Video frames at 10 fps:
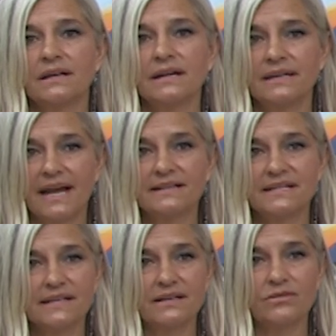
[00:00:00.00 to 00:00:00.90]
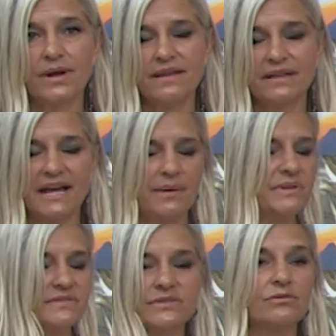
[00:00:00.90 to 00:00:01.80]
connecting in a way that
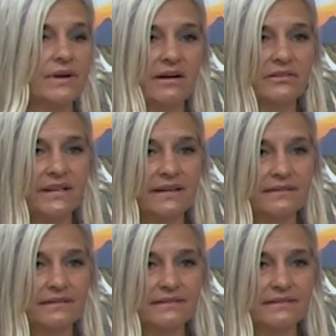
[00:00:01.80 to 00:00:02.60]
happens so rarely